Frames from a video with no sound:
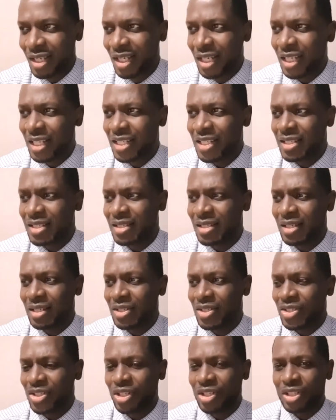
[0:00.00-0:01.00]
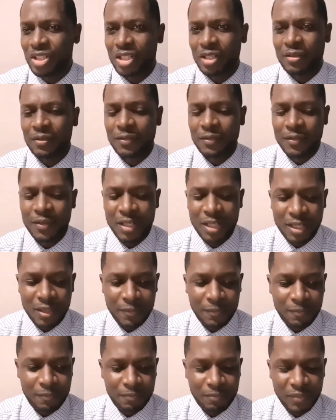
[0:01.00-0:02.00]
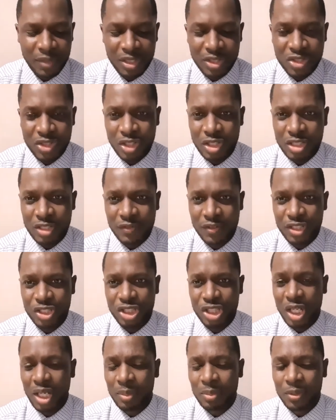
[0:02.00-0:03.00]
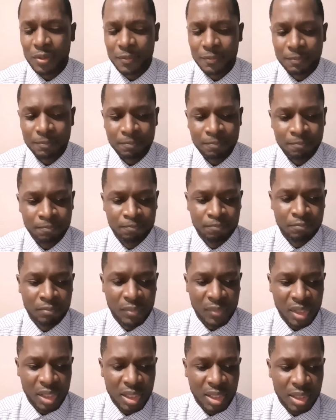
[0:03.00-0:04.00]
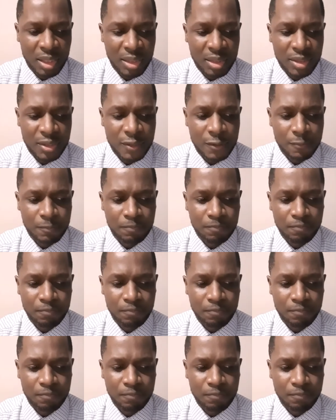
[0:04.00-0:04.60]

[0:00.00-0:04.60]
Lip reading: in search of a job, and